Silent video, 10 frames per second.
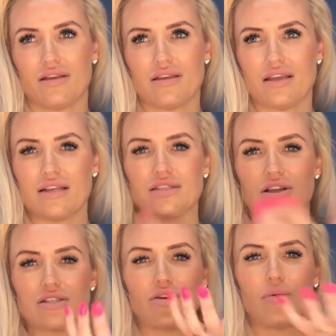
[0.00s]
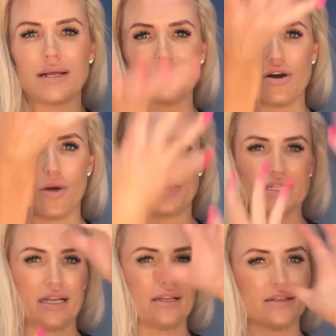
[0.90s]
it's always the
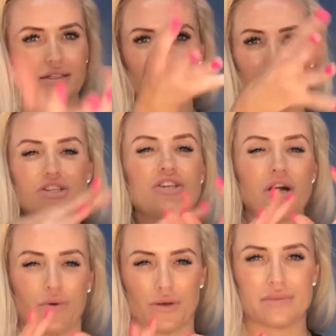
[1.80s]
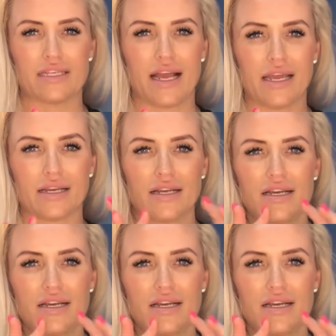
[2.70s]
opposite. You know what I'm saying.